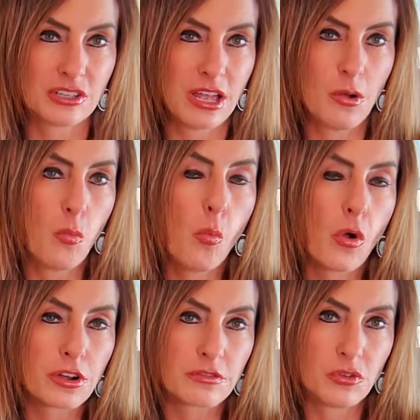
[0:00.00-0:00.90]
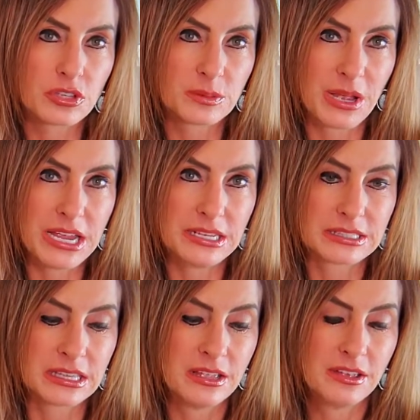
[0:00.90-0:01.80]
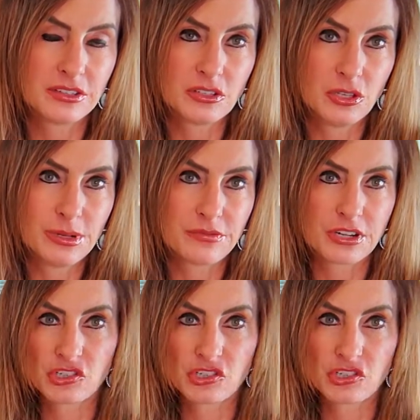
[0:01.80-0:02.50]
a wonderful spice. So a little bit of French